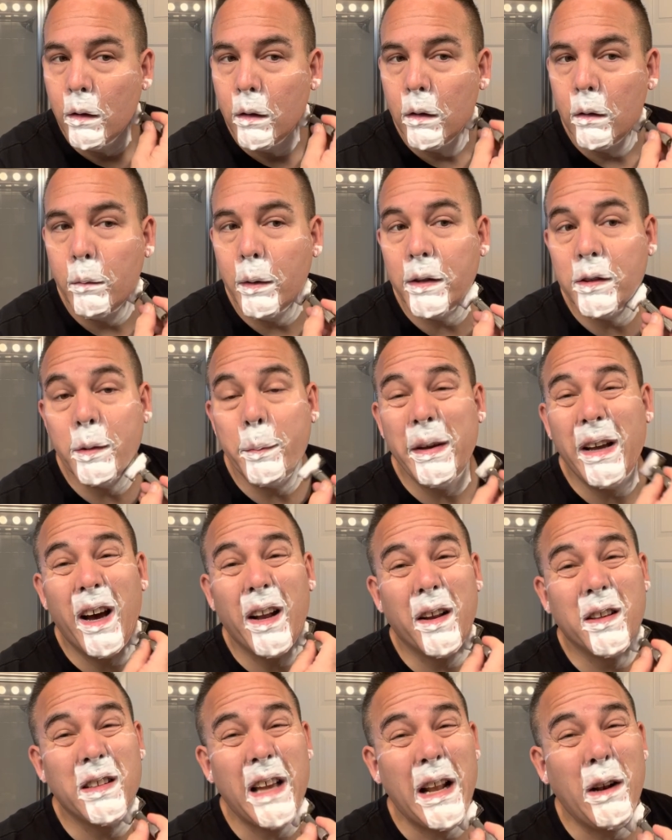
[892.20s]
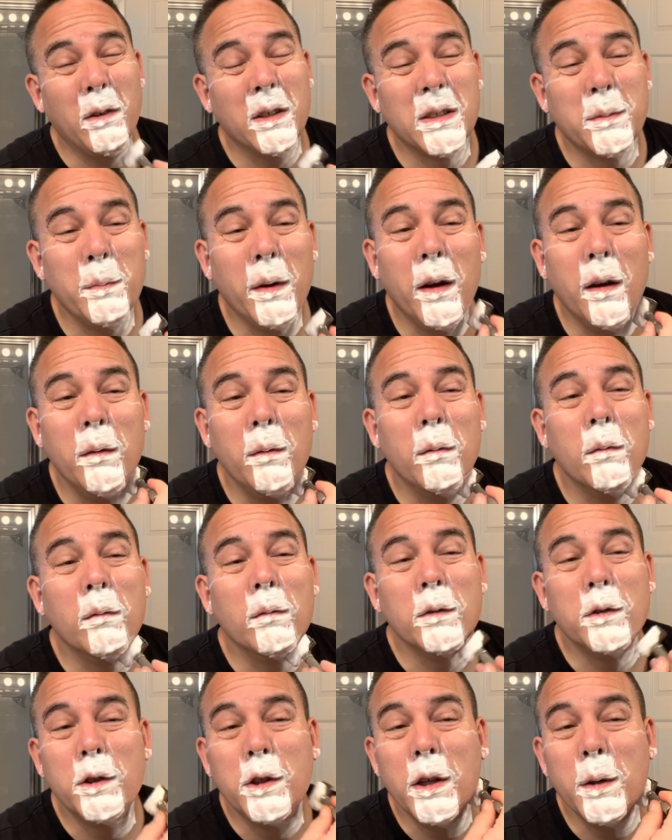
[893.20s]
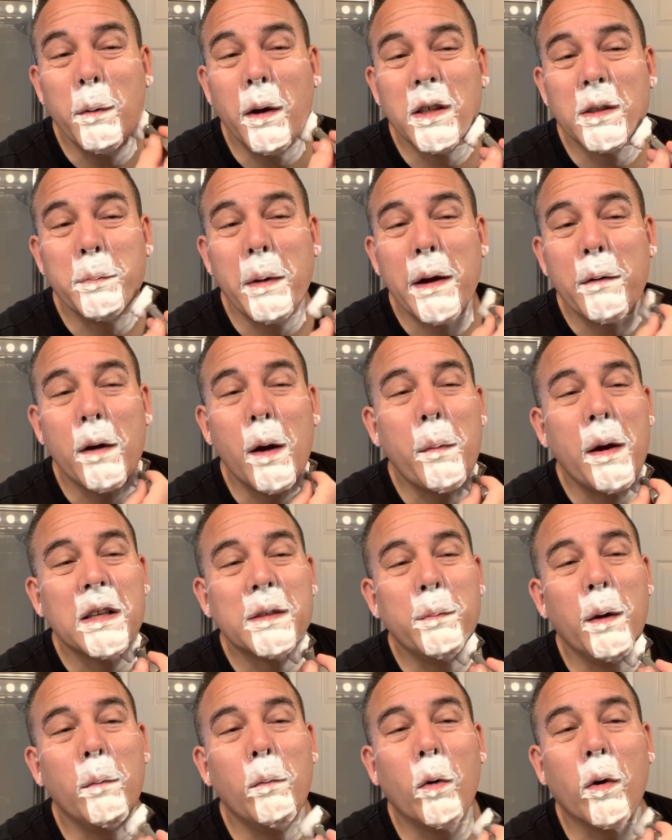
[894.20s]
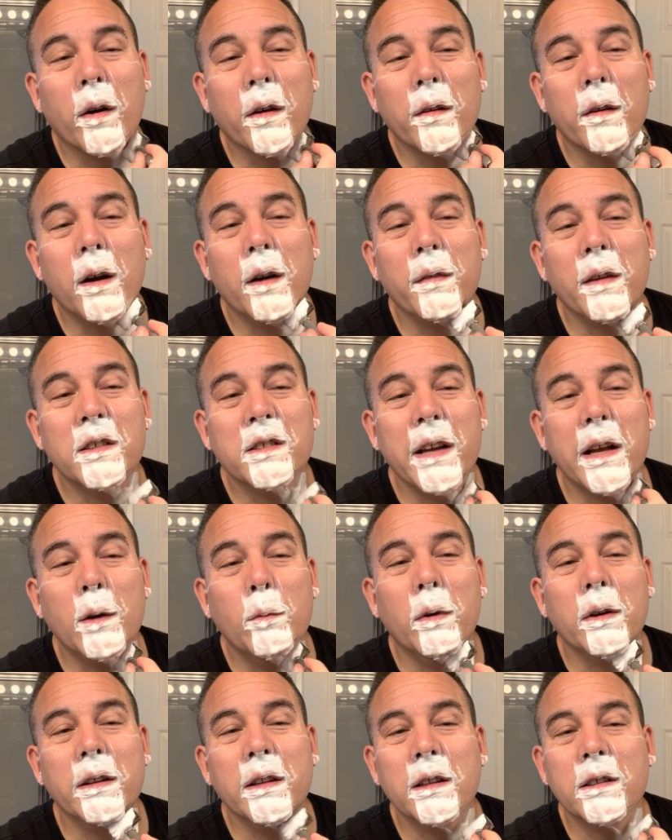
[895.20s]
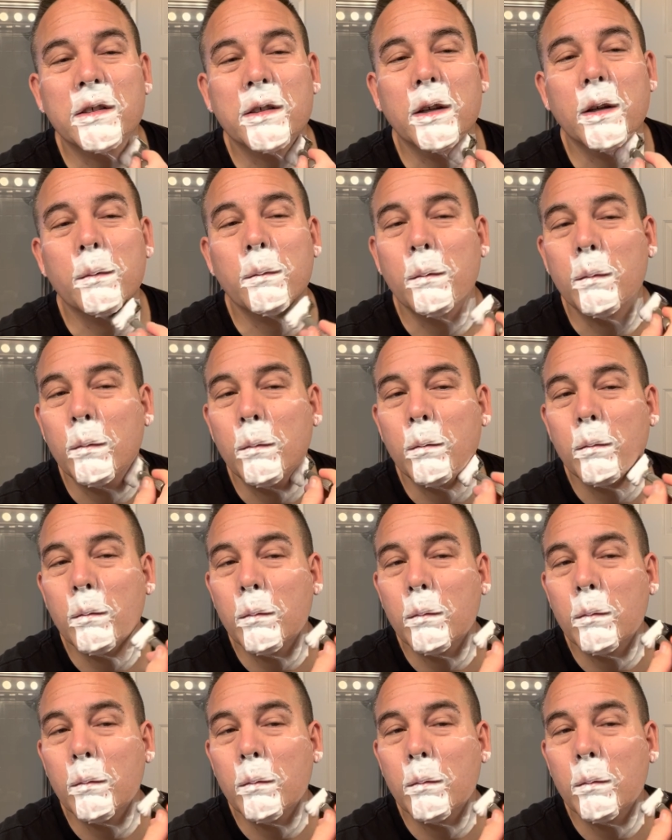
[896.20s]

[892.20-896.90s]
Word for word: But to be honest, I don't smell too much bay rum. I smell more of the sandalwood in this soap.